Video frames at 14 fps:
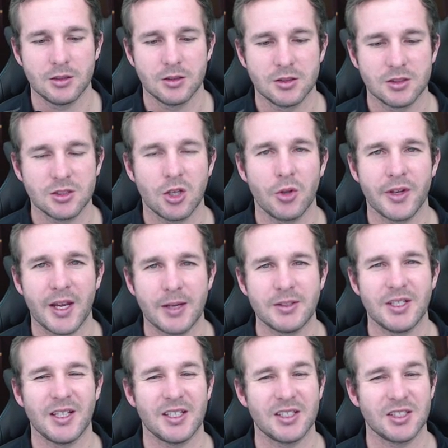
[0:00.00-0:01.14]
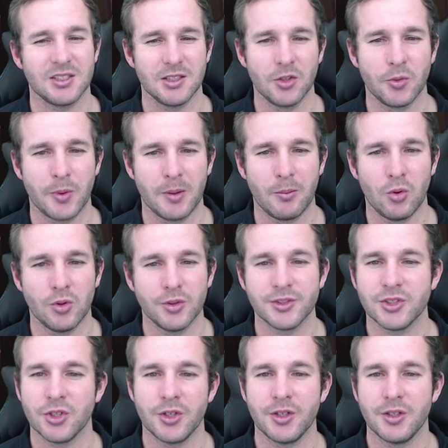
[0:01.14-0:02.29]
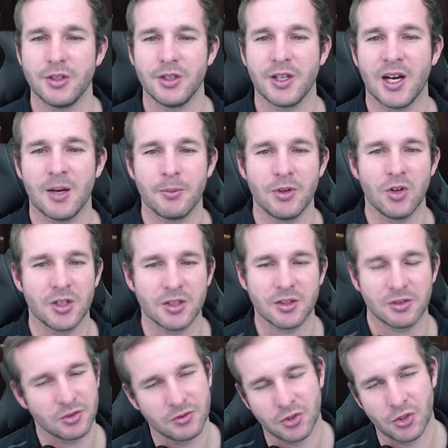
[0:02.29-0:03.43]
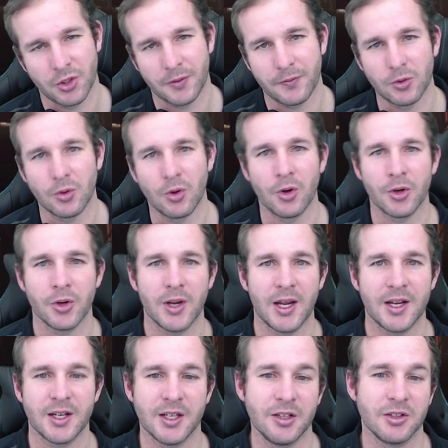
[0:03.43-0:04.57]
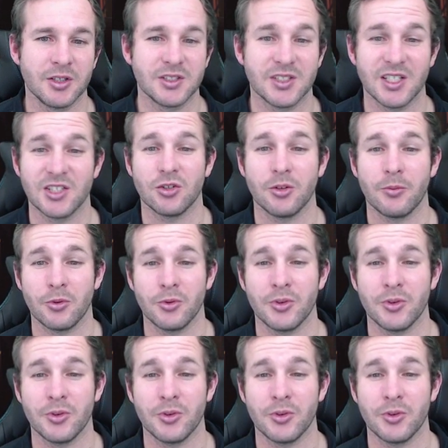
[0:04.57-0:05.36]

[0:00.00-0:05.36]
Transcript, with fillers: slow the game down that just a little bit more, so you can't be like shooting full auto and healing at the same time through